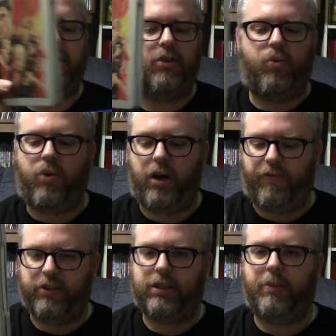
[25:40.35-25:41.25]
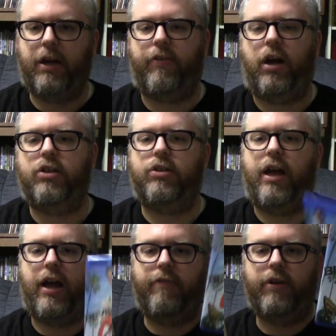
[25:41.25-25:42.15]
This is a wonderful slipcover. I also
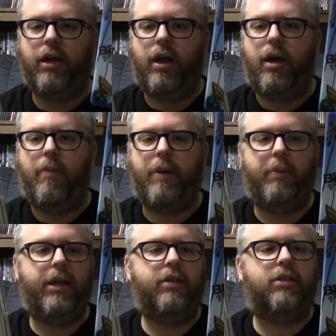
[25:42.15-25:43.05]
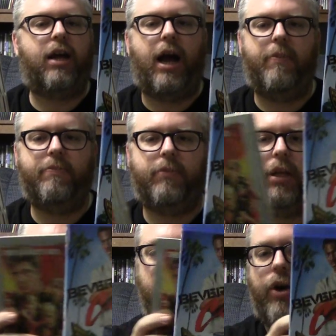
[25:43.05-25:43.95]
have Beverly Hills Cop,
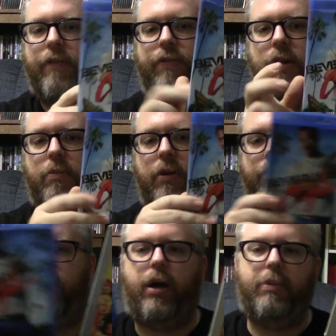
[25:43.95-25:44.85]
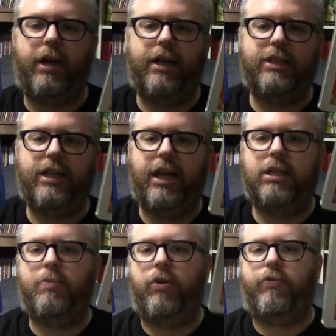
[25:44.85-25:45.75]
another great film from the nineteen
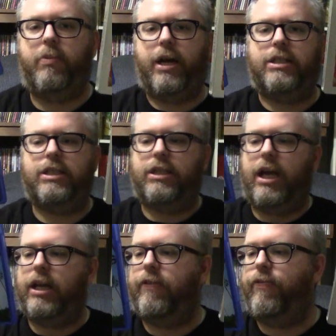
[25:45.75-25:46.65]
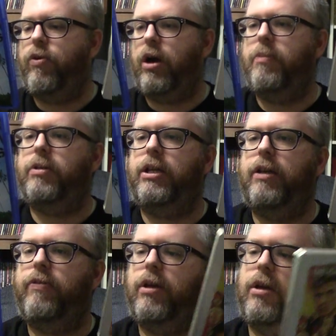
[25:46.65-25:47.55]
eighties, both from nineteen eighty-four, I
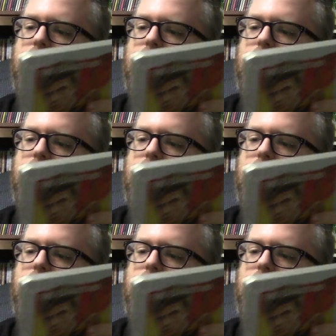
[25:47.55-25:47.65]
believe.